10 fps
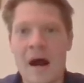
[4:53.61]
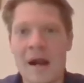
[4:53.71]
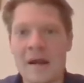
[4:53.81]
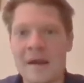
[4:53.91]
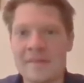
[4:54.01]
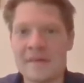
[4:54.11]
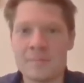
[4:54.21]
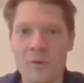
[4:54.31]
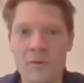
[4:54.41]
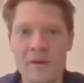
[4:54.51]
I
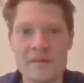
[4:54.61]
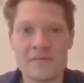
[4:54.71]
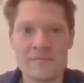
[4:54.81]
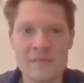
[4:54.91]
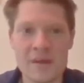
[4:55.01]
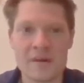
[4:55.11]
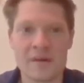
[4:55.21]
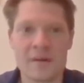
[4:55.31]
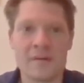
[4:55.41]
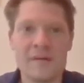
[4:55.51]
think pointing the
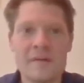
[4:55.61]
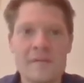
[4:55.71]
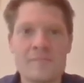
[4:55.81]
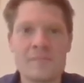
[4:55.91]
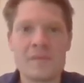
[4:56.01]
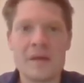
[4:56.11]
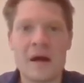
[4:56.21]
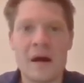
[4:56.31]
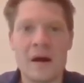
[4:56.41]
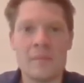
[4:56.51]
finger,
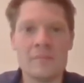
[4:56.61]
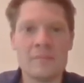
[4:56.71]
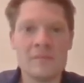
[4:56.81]
um,